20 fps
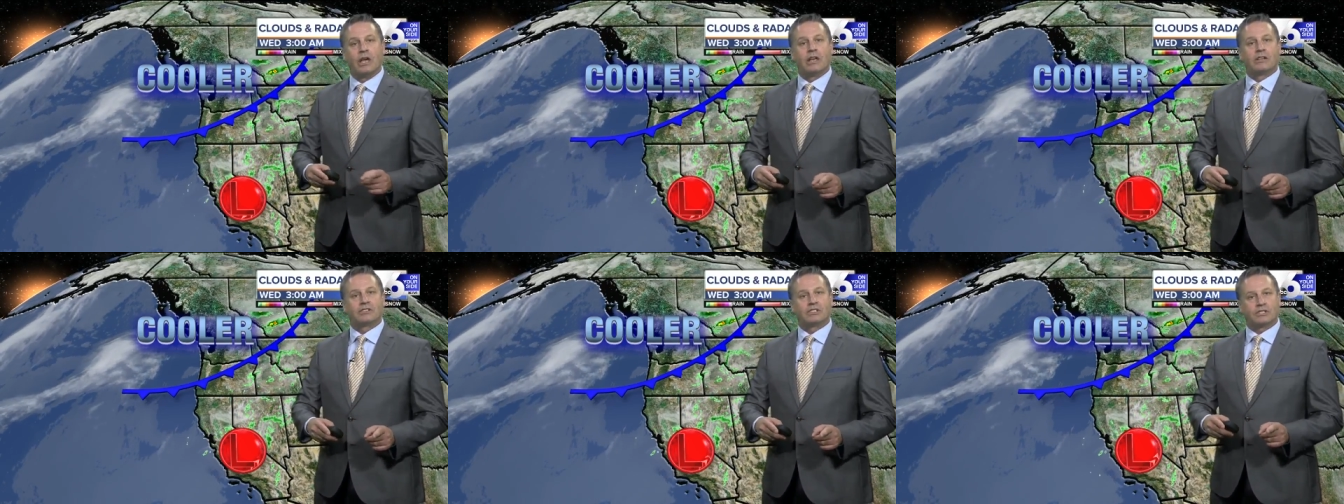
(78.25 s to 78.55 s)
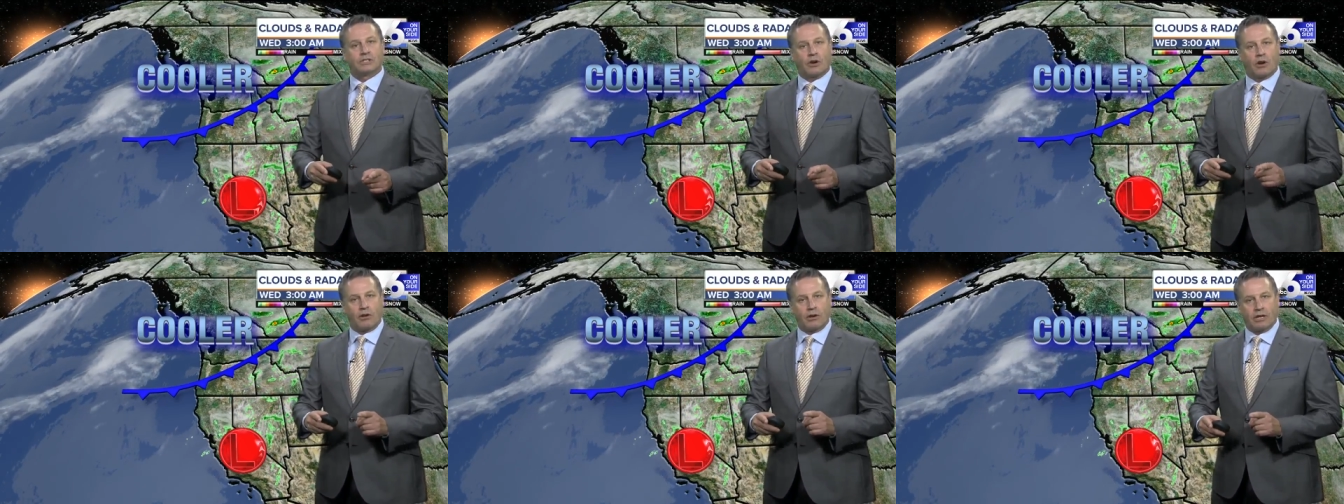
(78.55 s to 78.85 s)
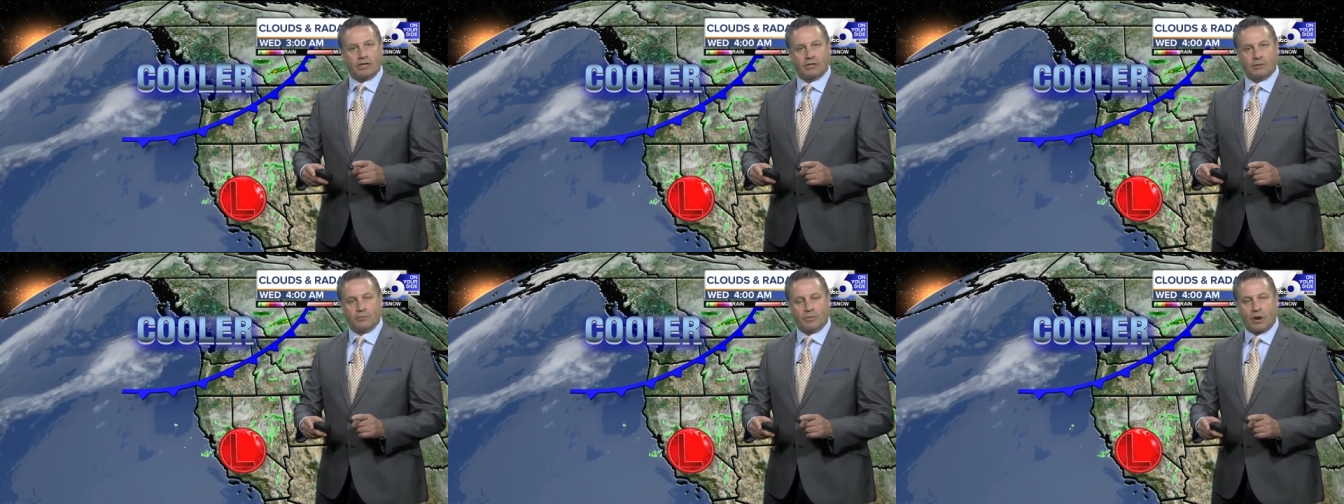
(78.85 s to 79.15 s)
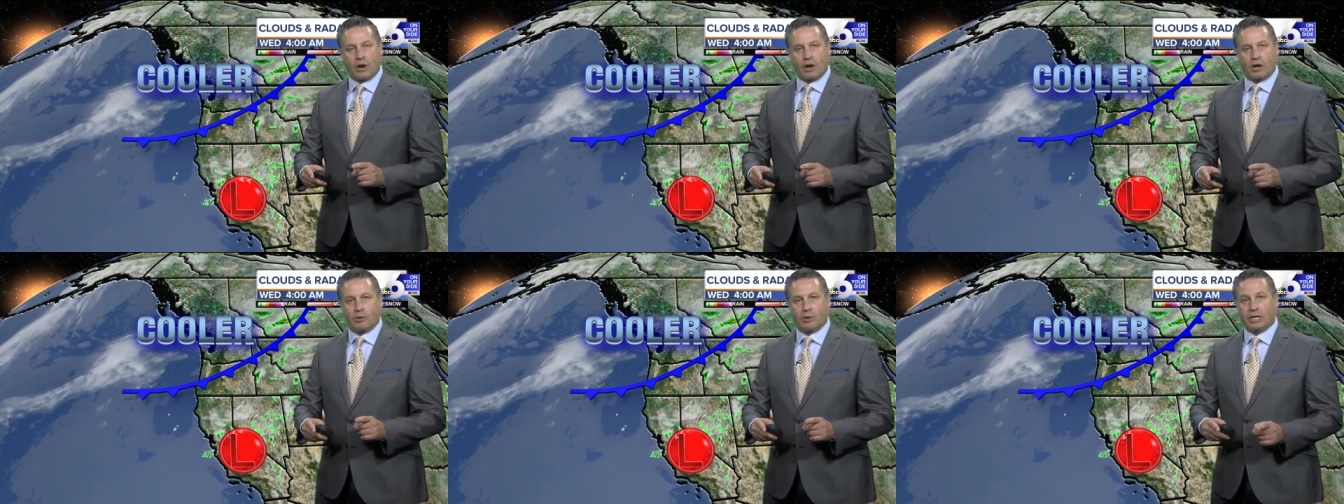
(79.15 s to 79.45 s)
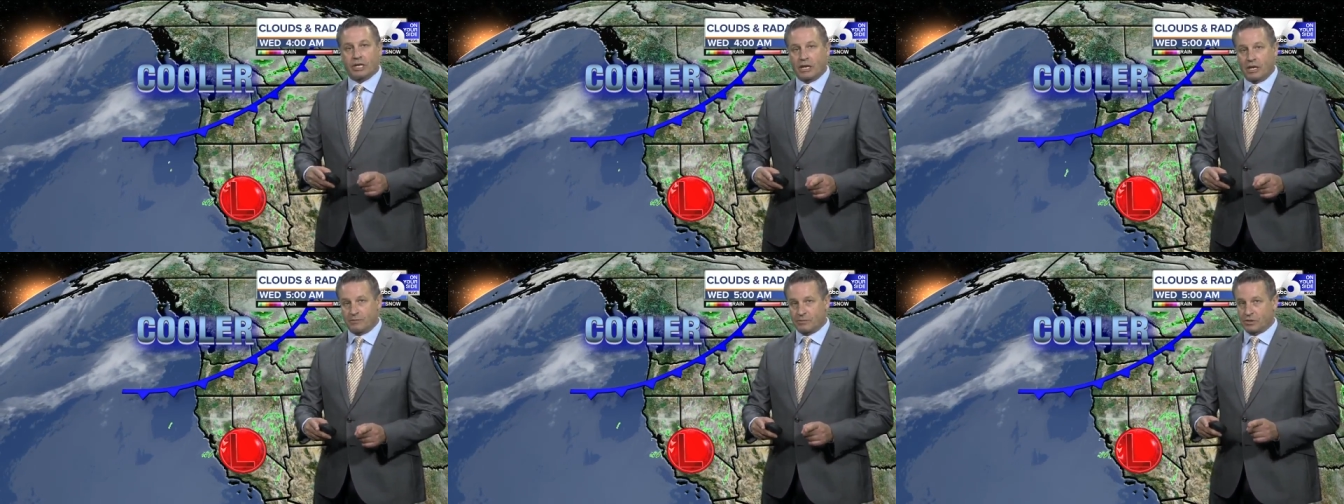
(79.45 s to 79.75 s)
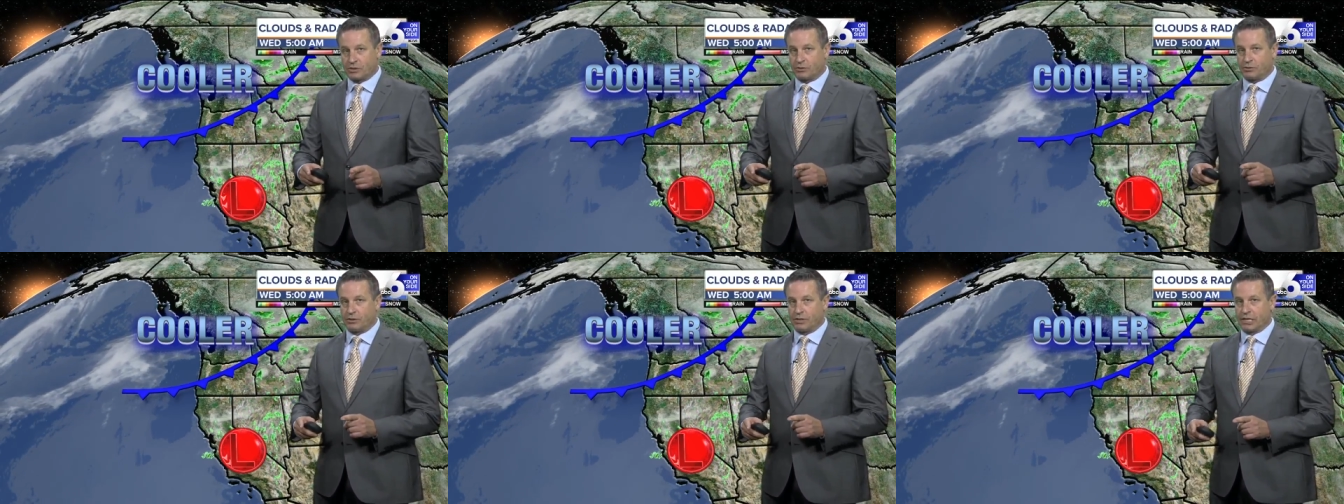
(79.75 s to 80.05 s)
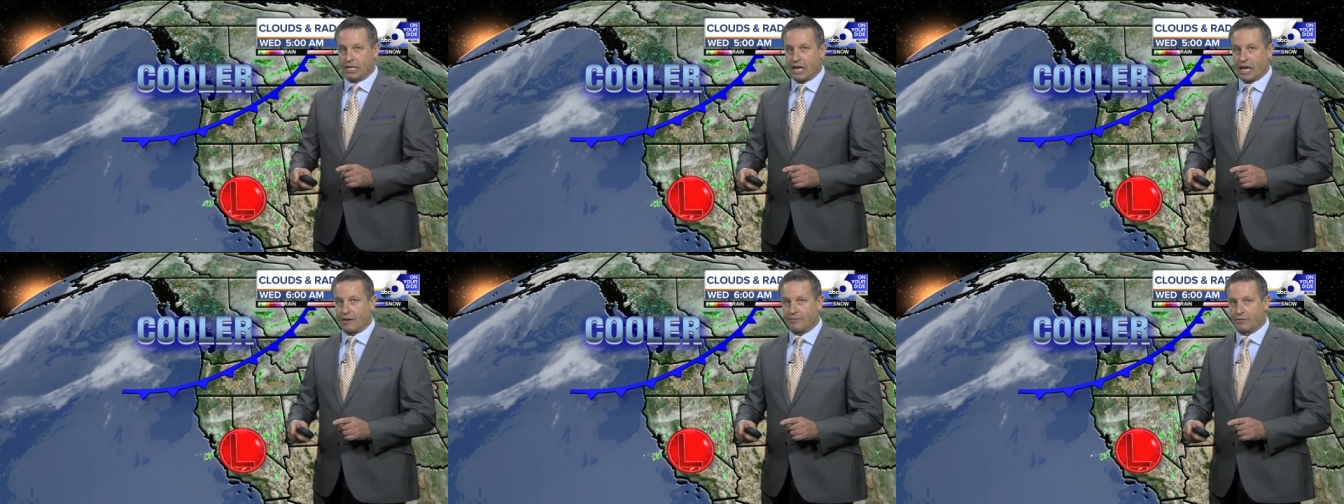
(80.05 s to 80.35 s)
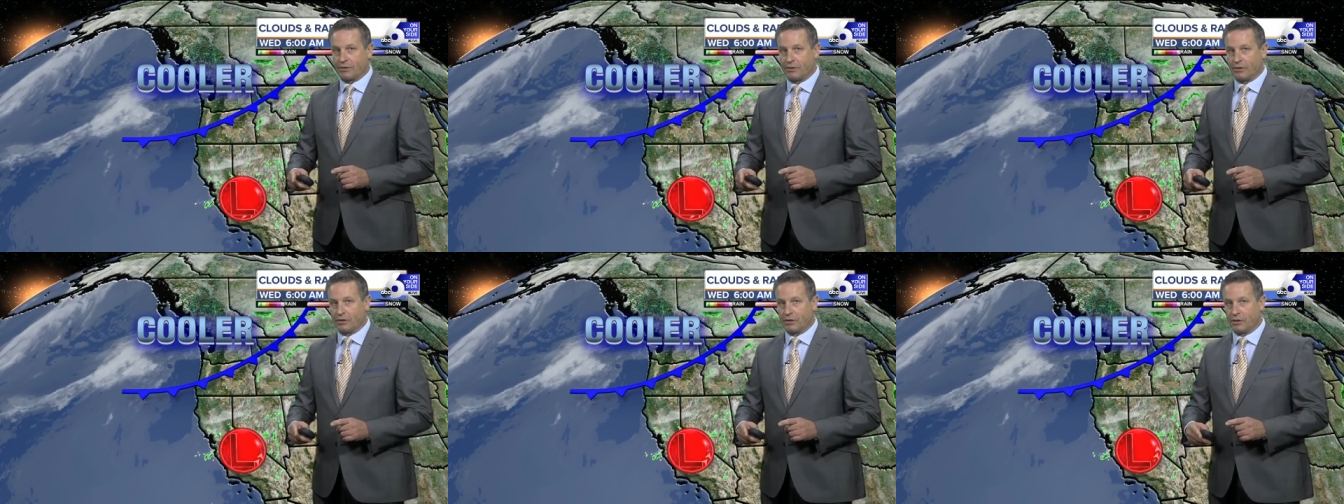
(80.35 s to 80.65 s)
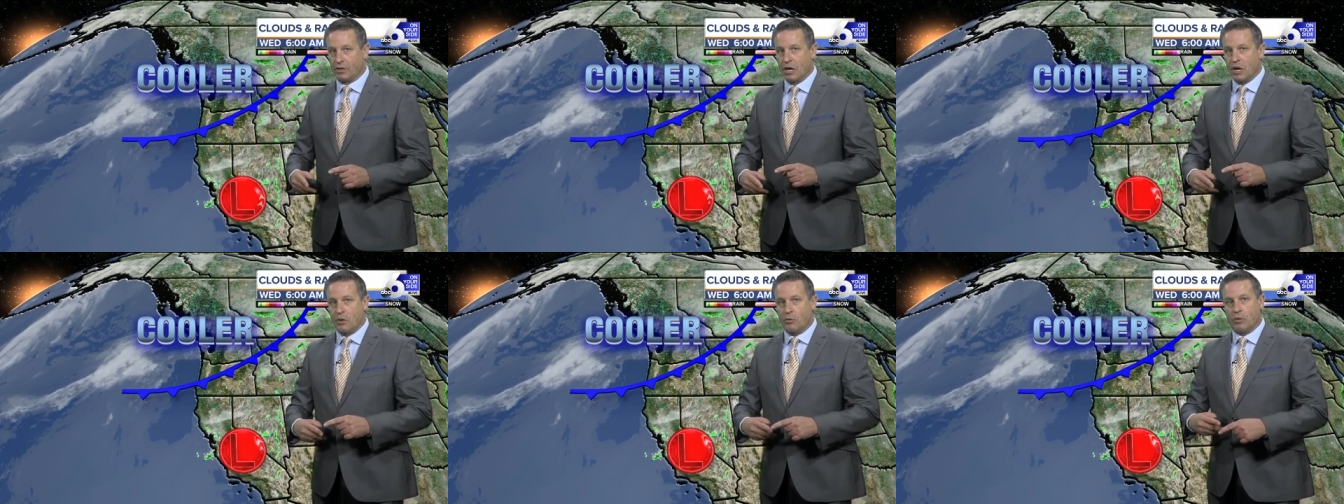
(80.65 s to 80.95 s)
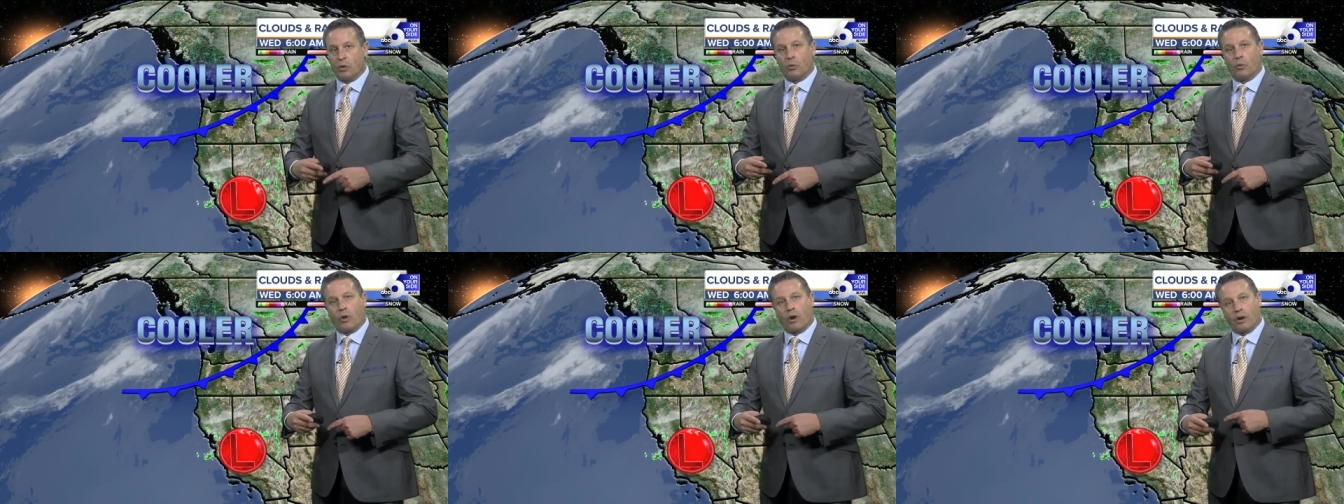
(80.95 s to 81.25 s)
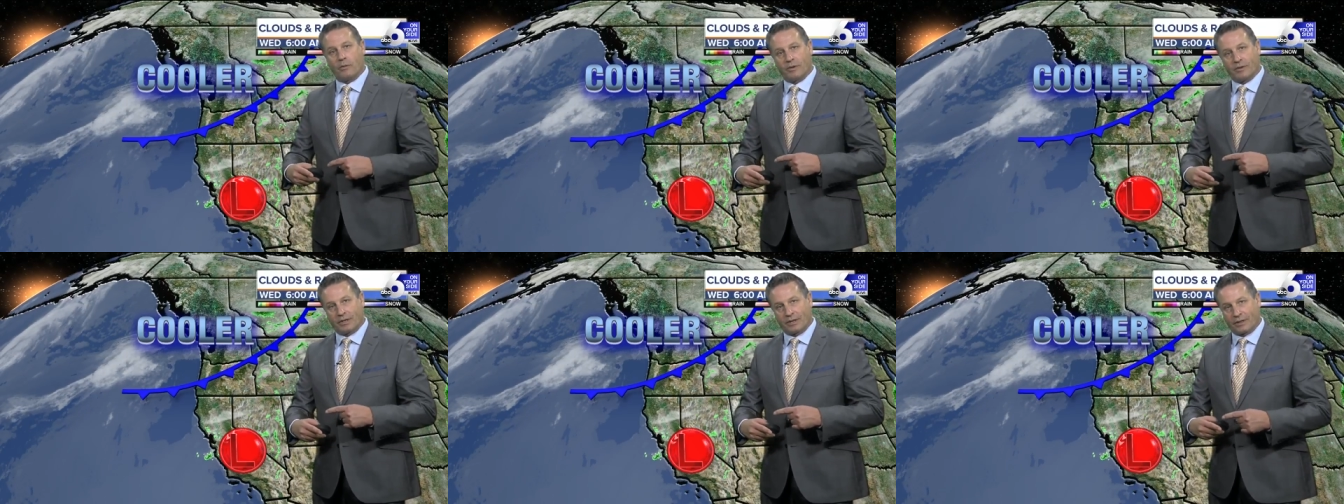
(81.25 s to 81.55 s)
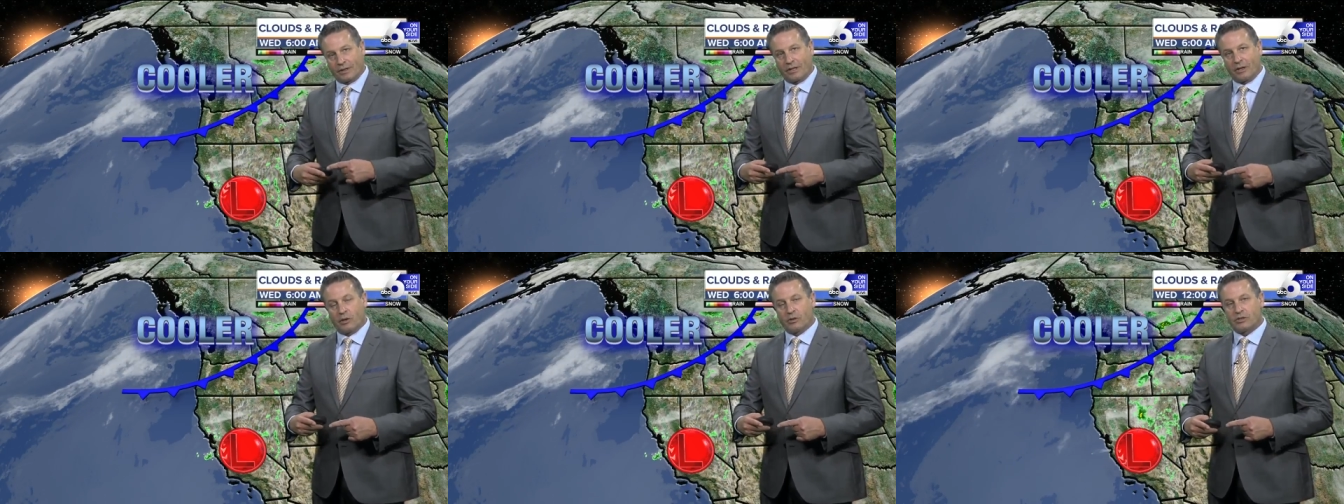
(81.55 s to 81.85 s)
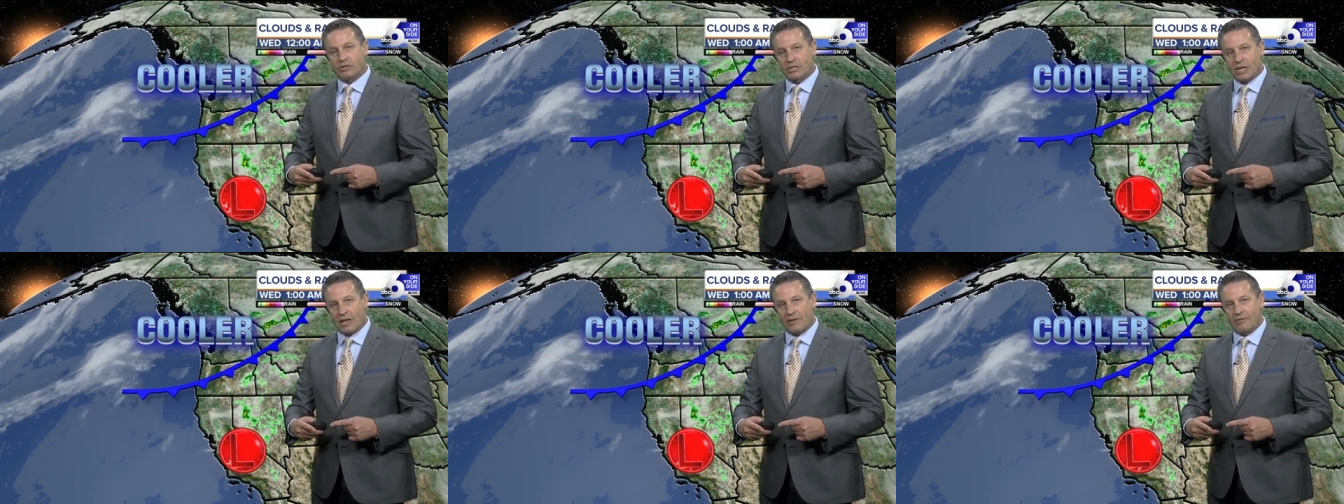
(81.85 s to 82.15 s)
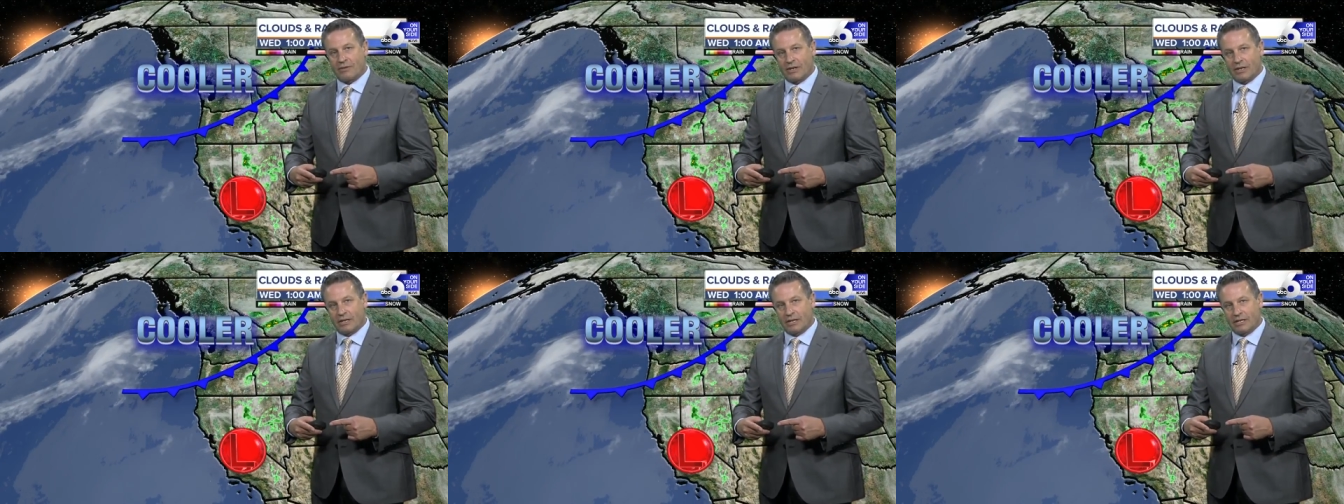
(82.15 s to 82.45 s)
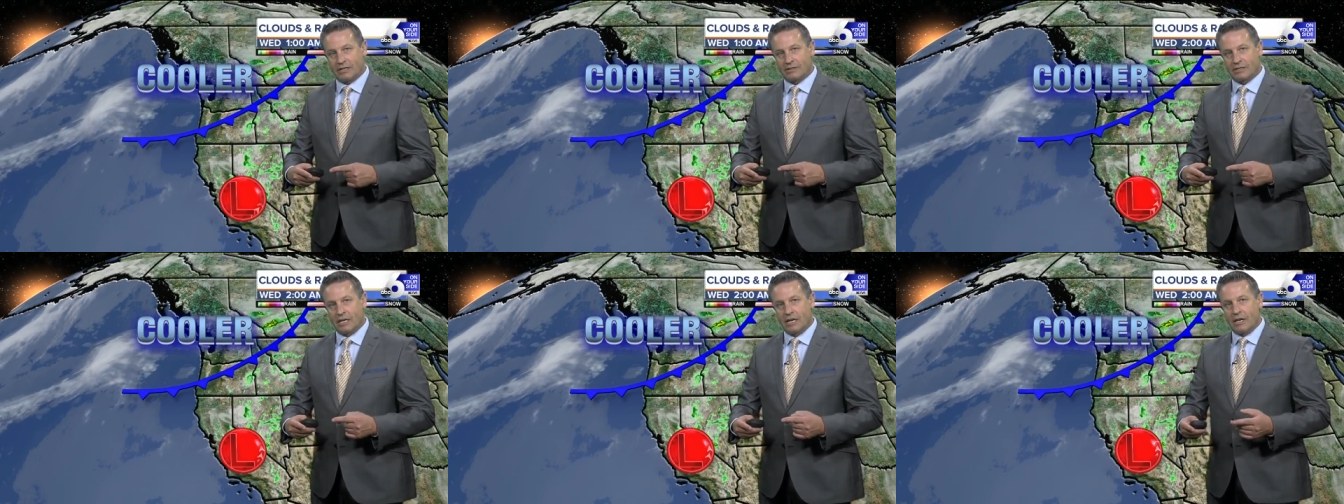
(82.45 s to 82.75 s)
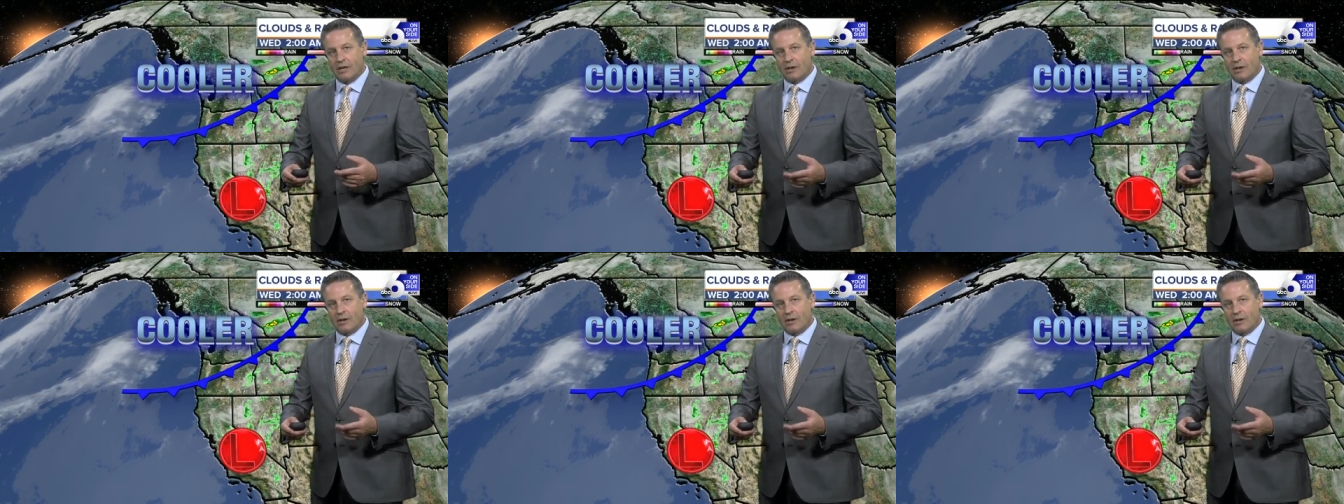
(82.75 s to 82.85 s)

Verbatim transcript: Starting tomorrow, it comes through in the afternoon, will warm into the low 70s